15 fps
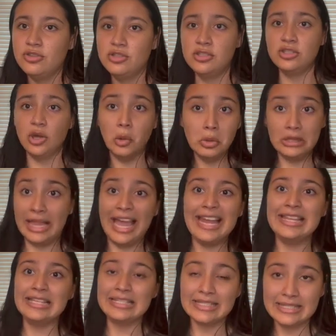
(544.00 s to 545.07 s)
don't like
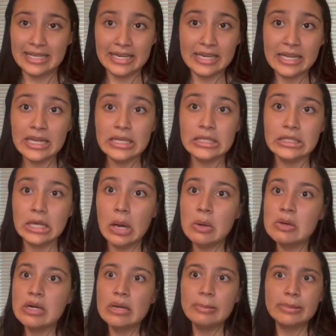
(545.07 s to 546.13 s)
the city,
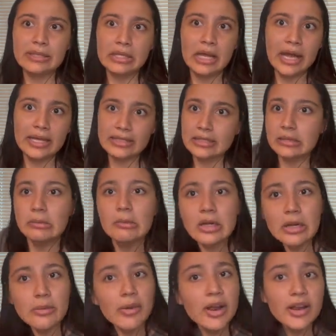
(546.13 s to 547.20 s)
don't apply
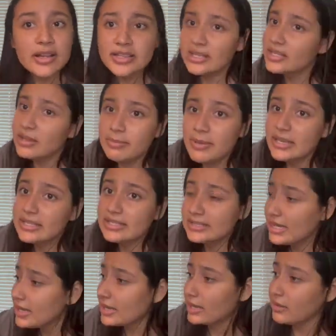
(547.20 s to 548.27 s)
somewhere where it's in a big
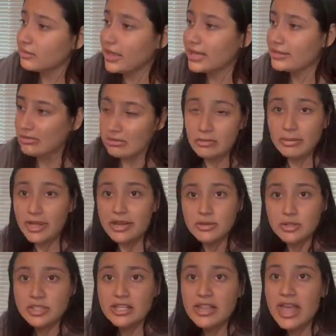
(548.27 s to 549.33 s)
city. Don't apply to
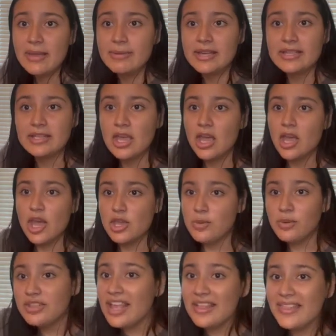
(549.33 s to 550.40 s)
UCLA, because you
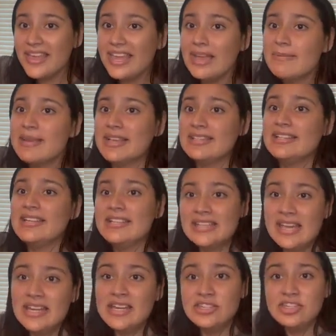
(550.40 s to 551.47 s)
will not like it, because it is
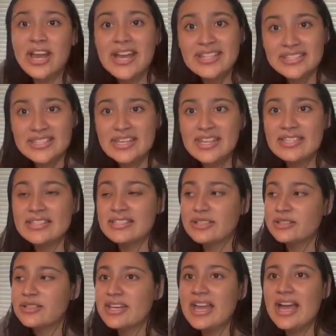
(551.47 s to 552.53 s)
in a giant city. It
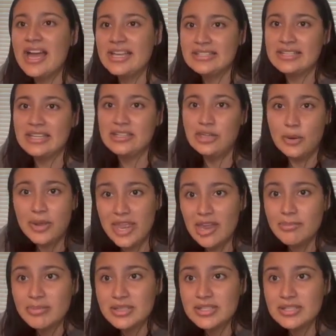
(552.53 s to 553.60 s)
literally has no
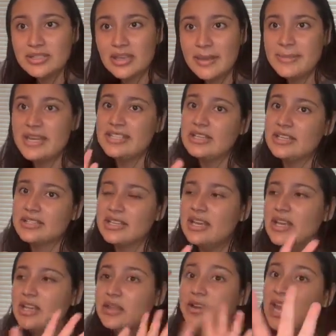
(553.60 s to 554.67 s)
campus. I mean, it does.
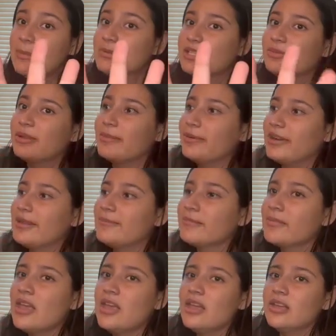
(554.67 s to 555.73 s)
Their campus is really pretty.
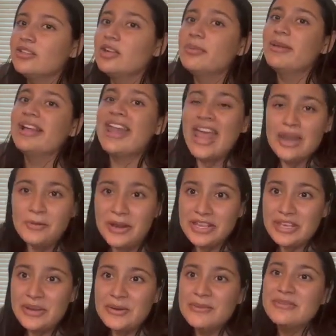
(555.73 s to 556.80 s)
Don't apply to
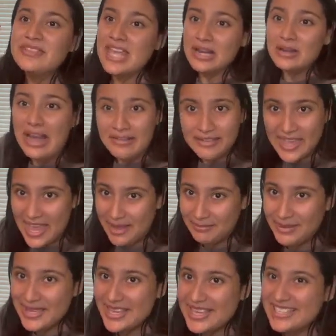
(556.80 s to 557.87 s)
NYU. They don't have a
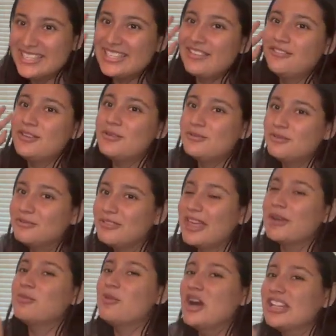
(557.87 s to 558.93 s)
campus. If you
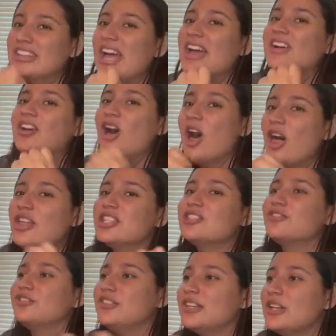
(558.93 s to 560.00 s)
want that college
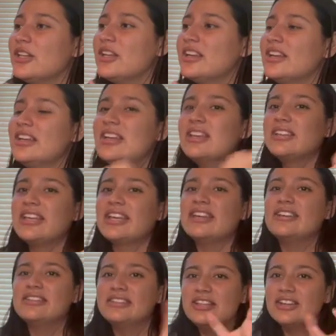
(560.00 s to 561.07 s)
feel,
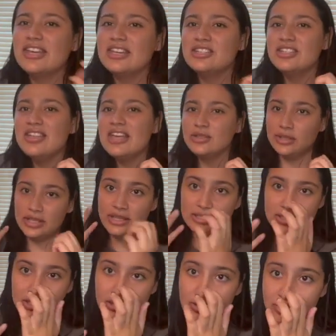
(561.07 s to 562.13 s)
look into that. So I think that's
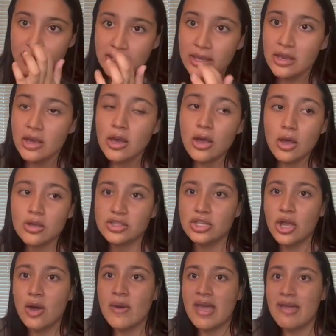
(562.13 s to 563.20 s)
another thing.
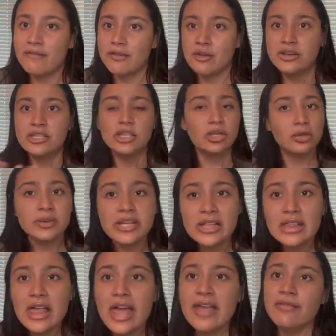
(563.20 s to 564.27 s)
Also, if you're into Greek
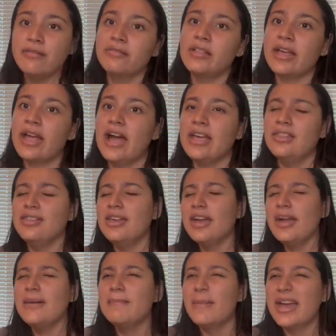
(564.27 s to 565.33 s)
life, I think
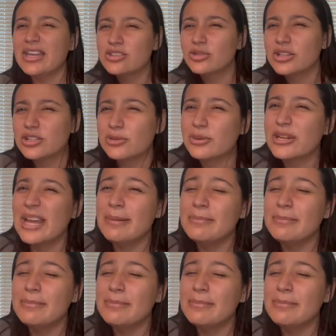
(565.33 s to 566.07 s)
I might join a sorority.